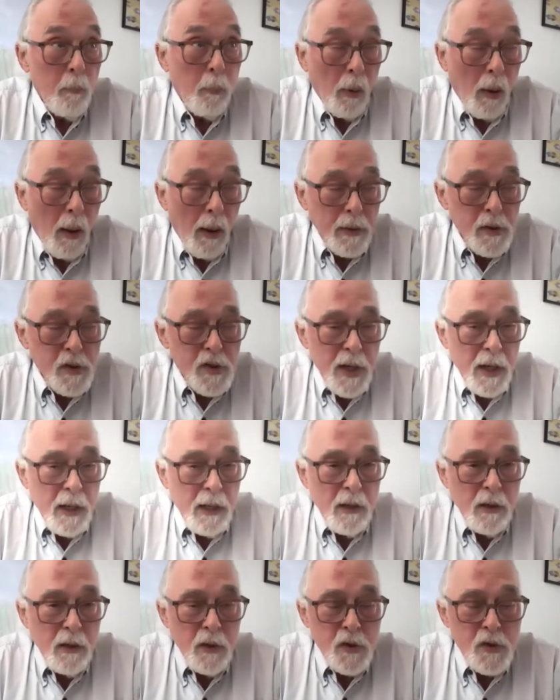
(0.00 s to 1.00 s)

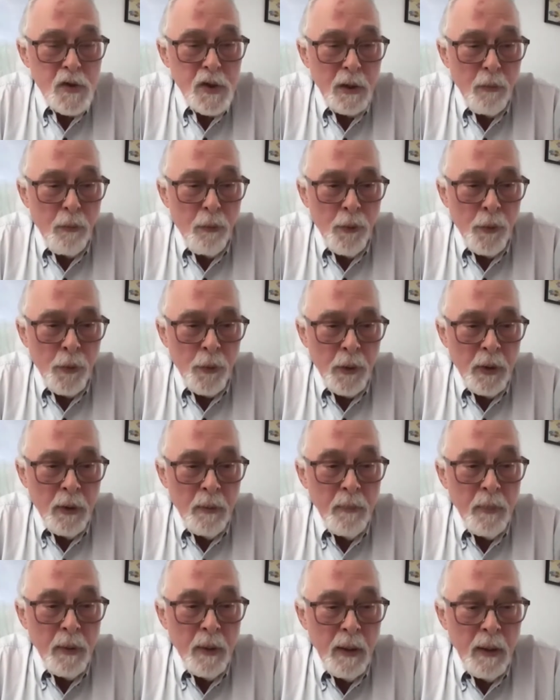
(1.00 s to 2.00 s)
blockchain and using
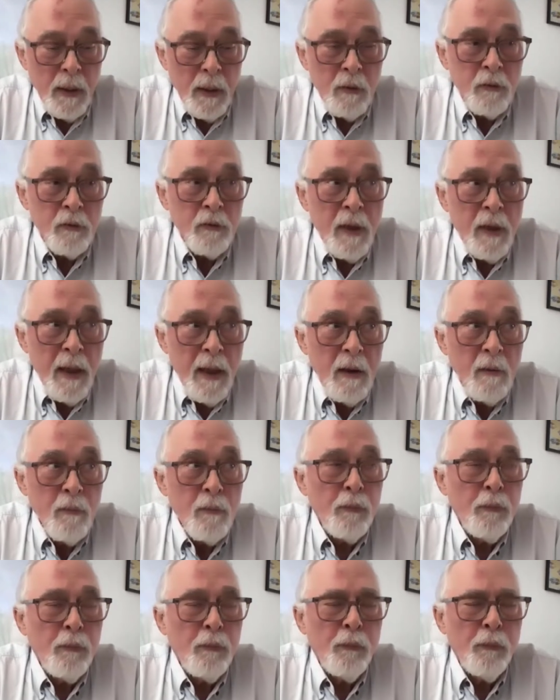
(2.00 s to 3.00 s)
Ethereum is a
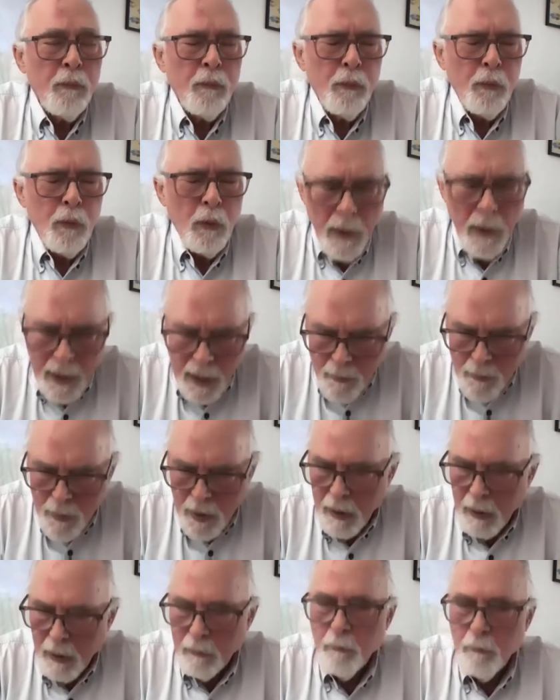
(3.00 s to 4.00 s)

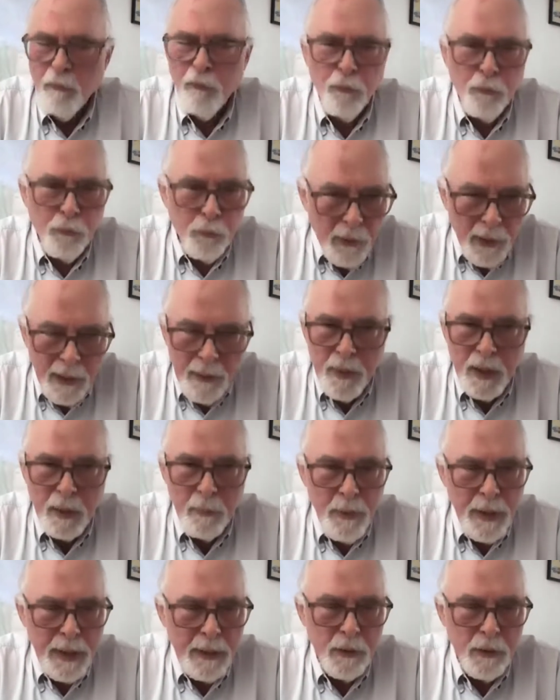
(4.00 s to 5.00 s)
flaming
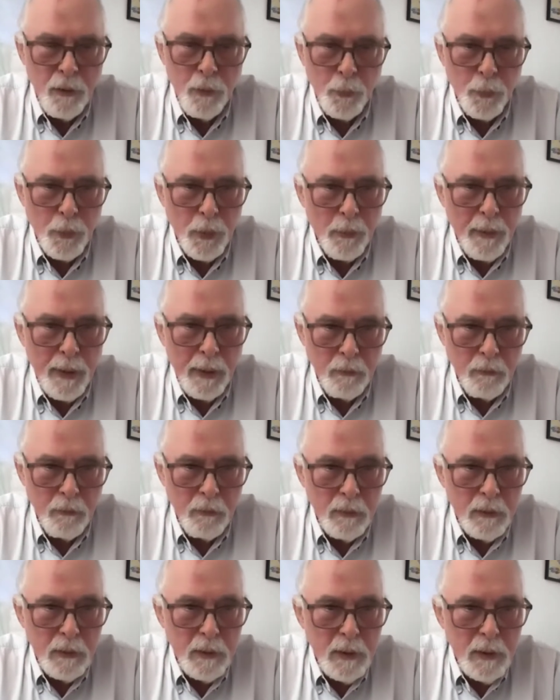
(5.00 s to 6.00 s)
pain in the rear end.
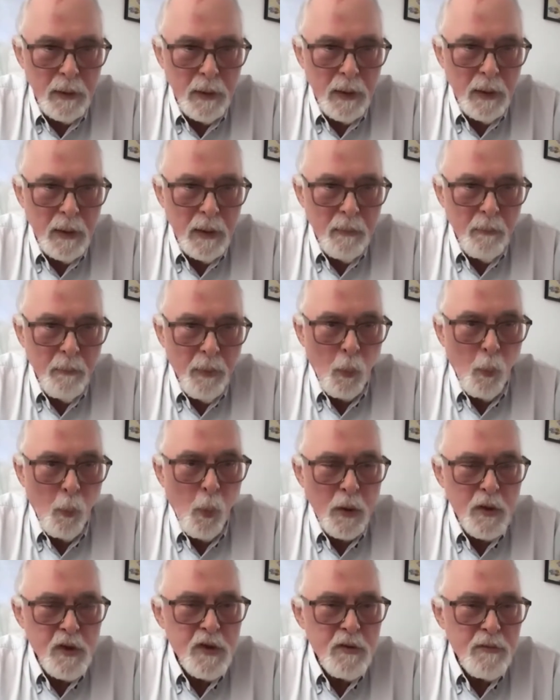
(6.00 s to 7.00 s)
But
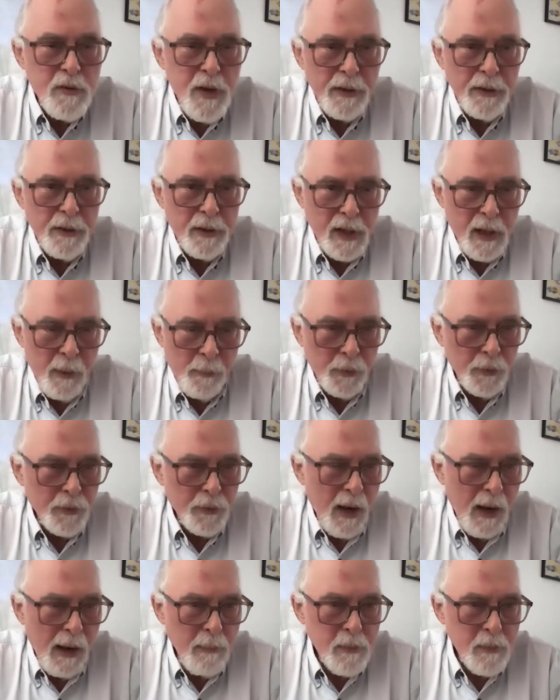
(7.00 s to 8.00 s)
once you've done it a couple of
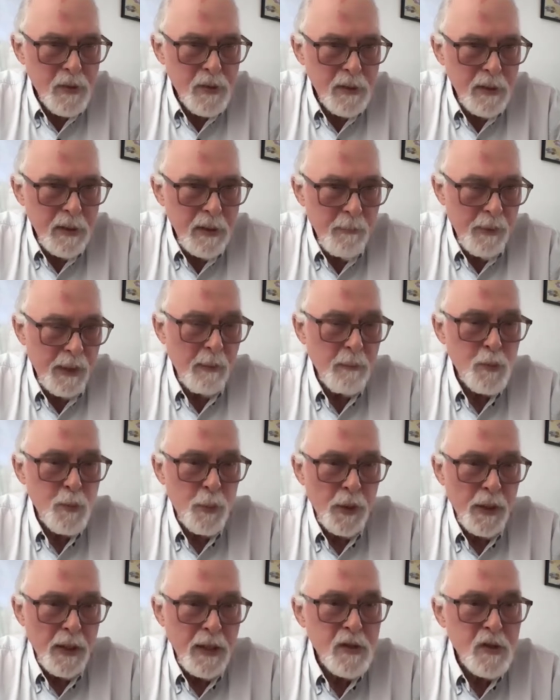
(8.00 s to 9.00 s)
times, it becomes
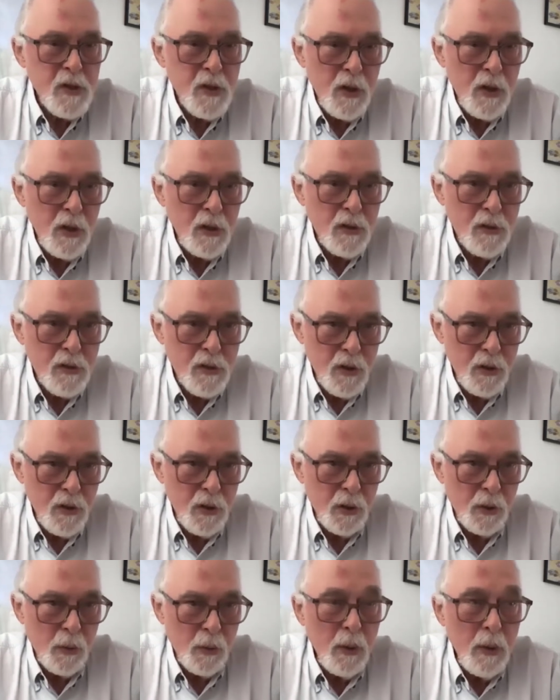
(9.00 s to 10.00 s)
pretty easy to
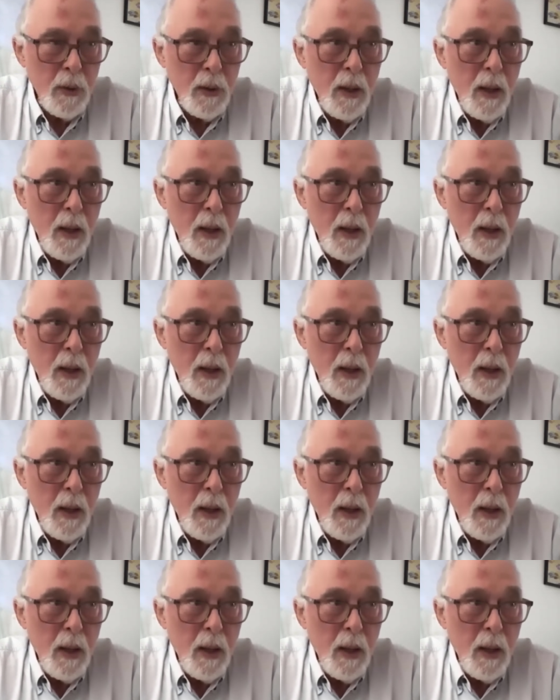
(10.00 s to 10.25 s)
do.